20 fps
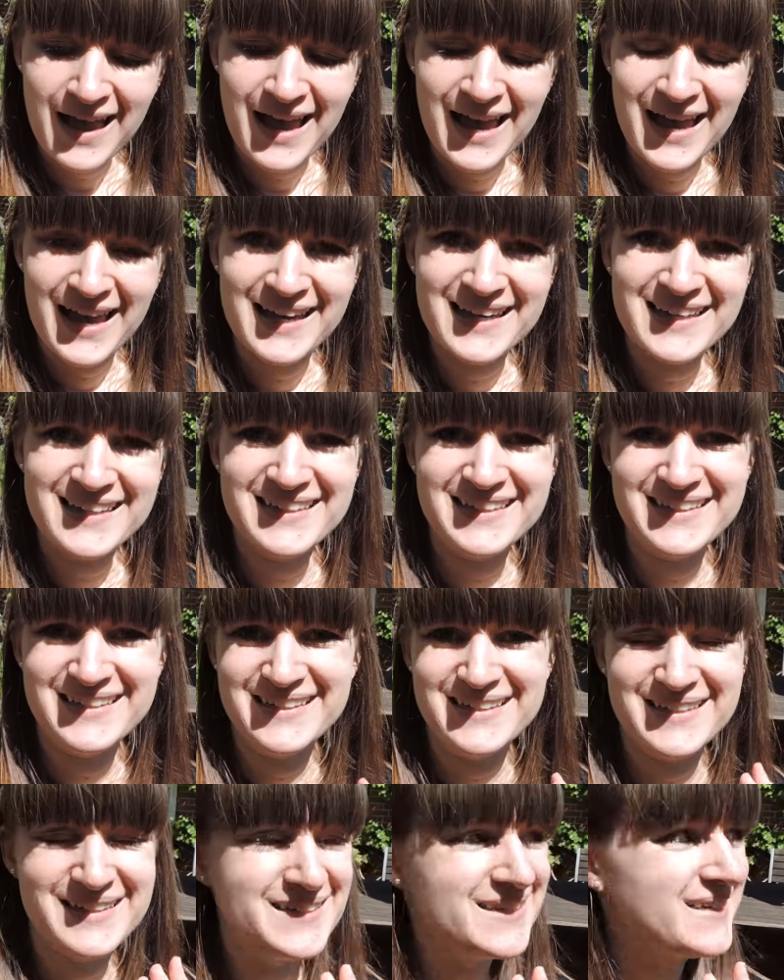
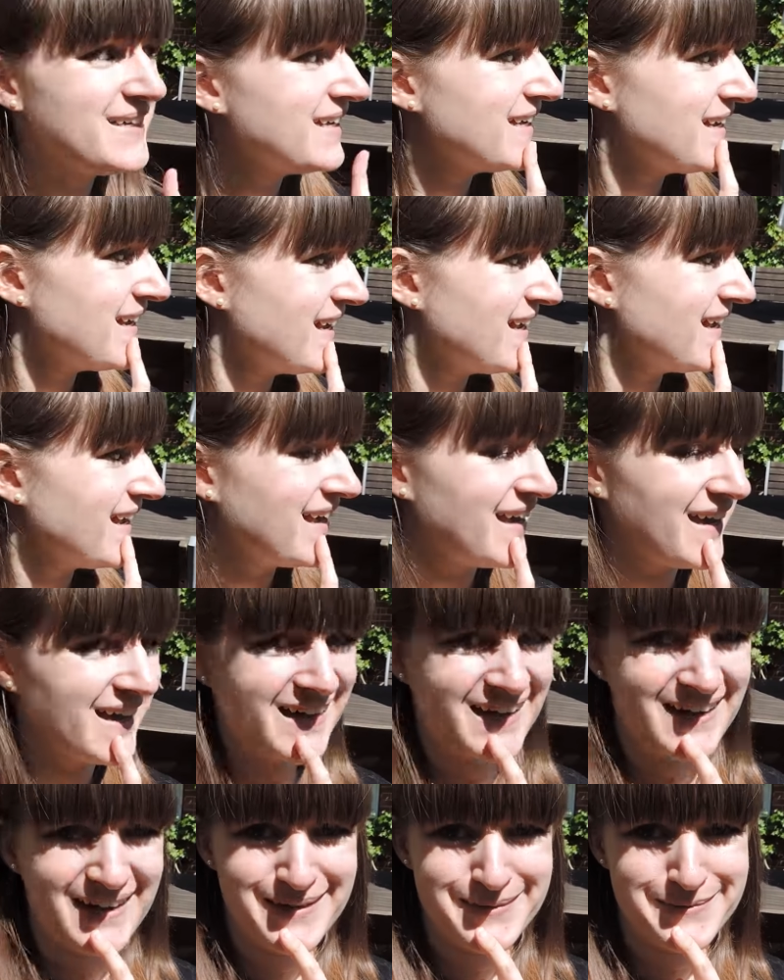And
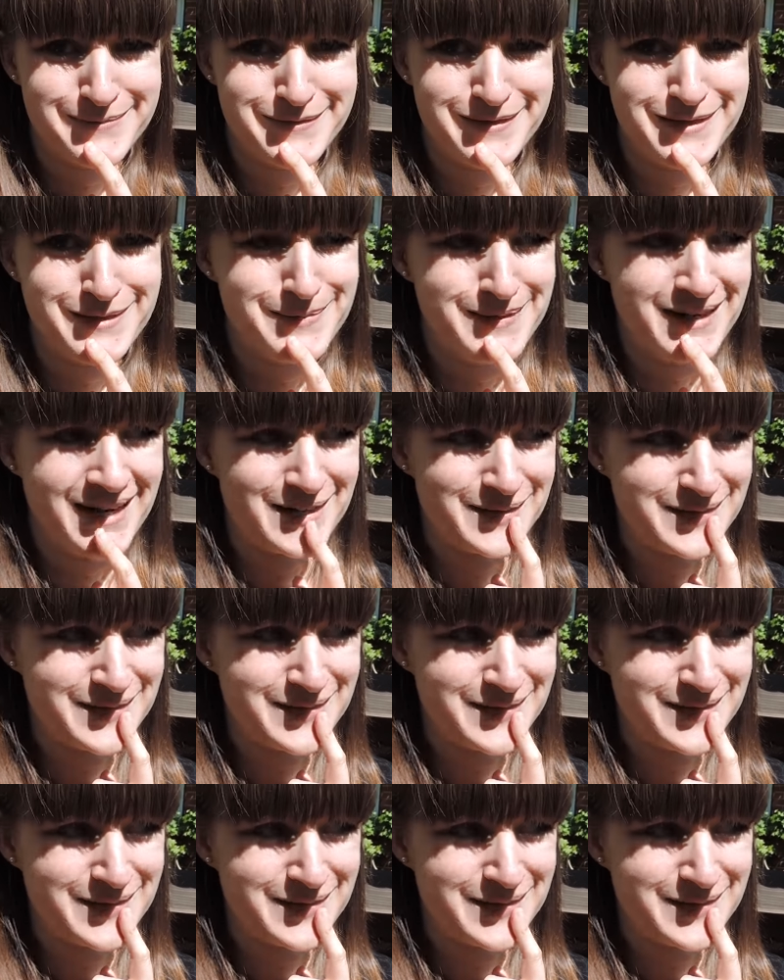I'm filming